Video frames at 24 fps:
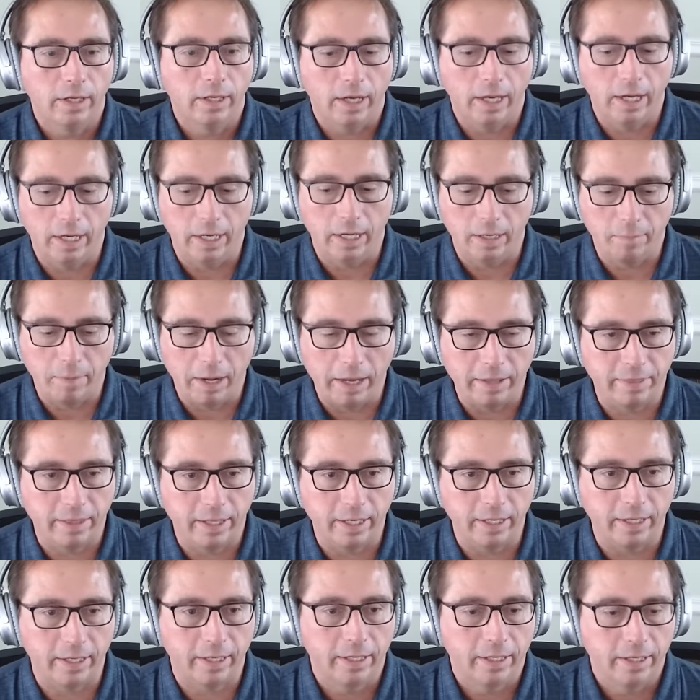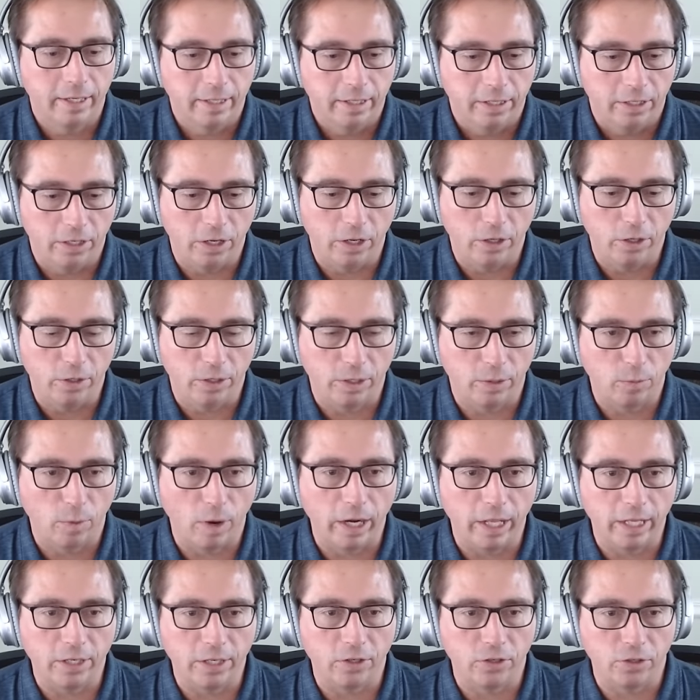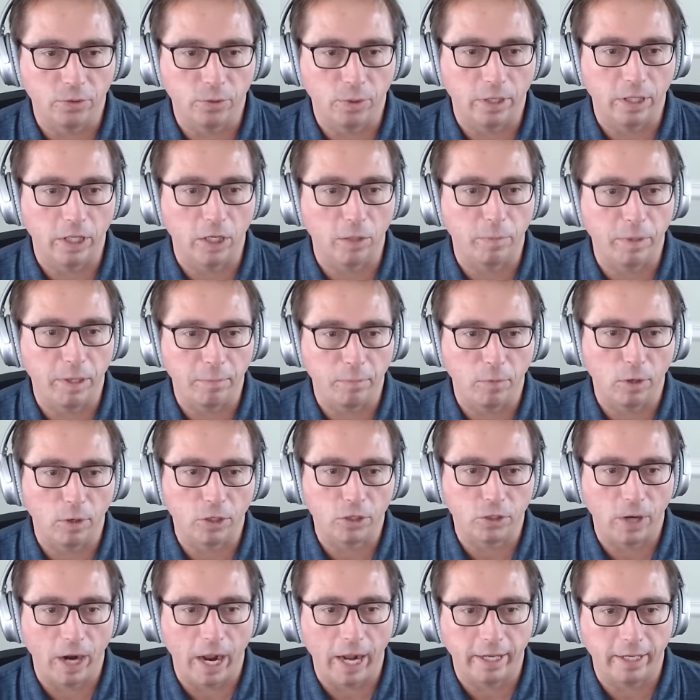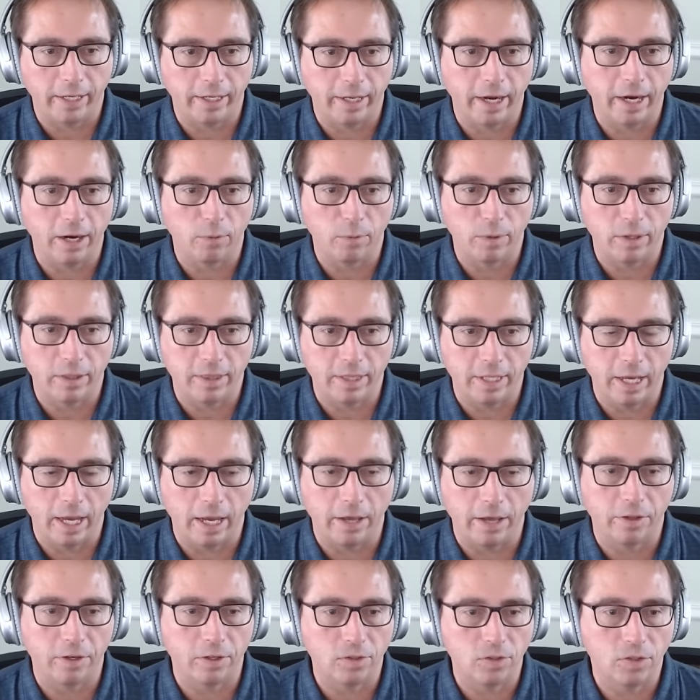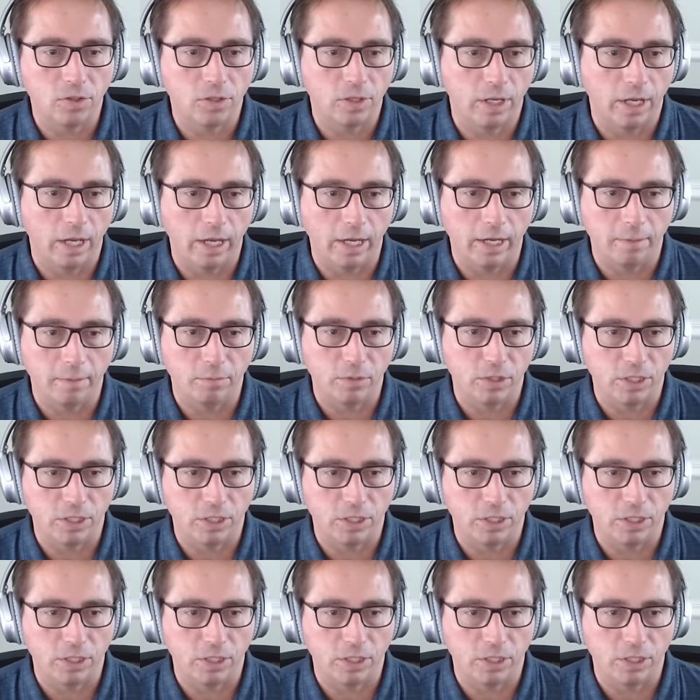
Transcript: Um, I think you know you can run into a little bit more tracking error with the others um,